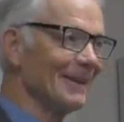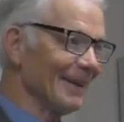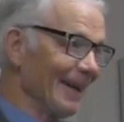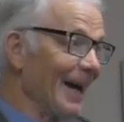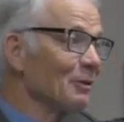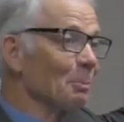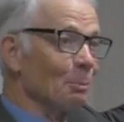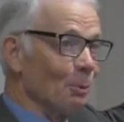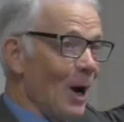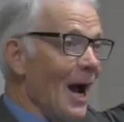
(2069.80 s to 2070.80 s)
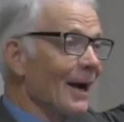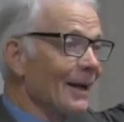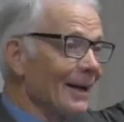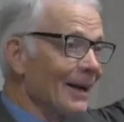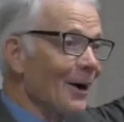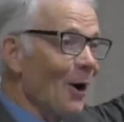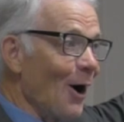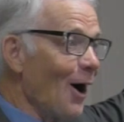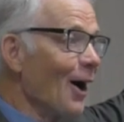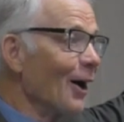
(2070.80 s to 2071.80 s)
And that's bragging
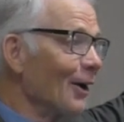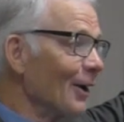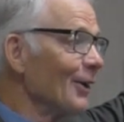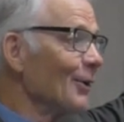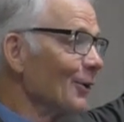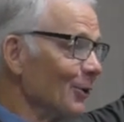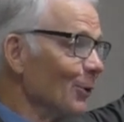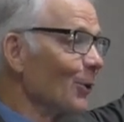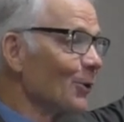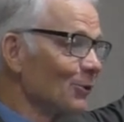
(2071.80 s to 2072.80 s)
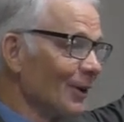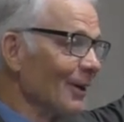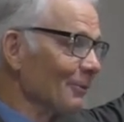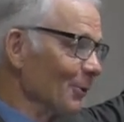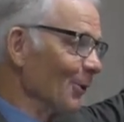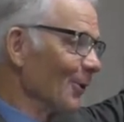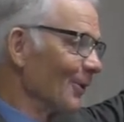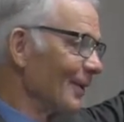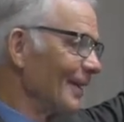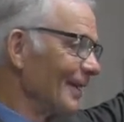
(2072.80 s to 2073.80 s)
on your Savior.
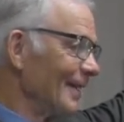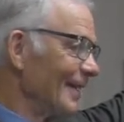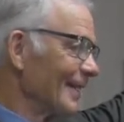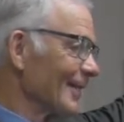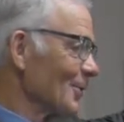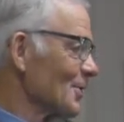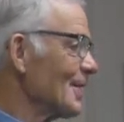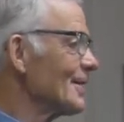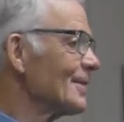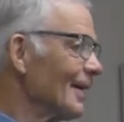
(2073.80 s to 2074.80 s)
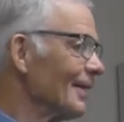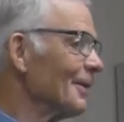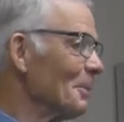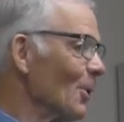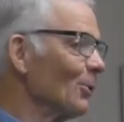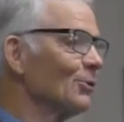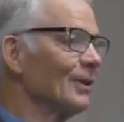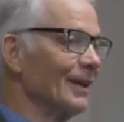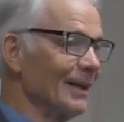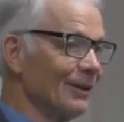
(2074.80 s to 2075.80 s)
Because he's done the
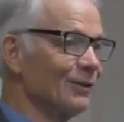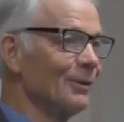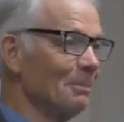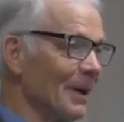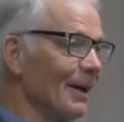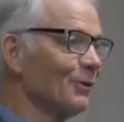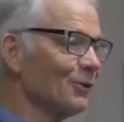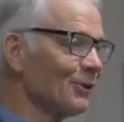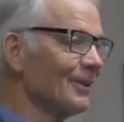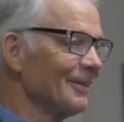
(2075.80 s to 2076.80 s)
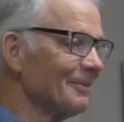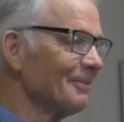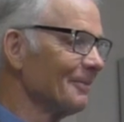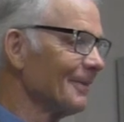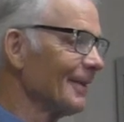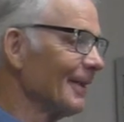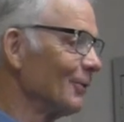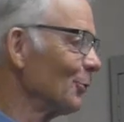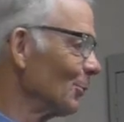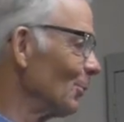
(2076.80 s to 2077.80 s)
most and is the best
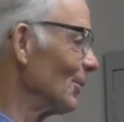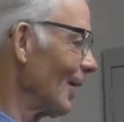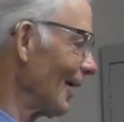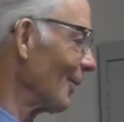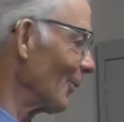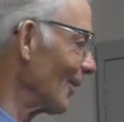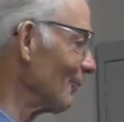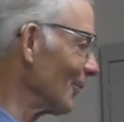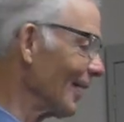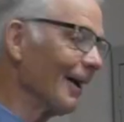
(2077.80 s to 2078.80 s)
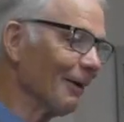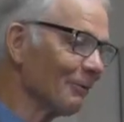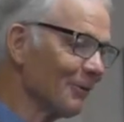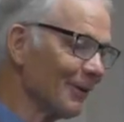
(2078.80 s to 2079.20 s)
that you and I will ever have.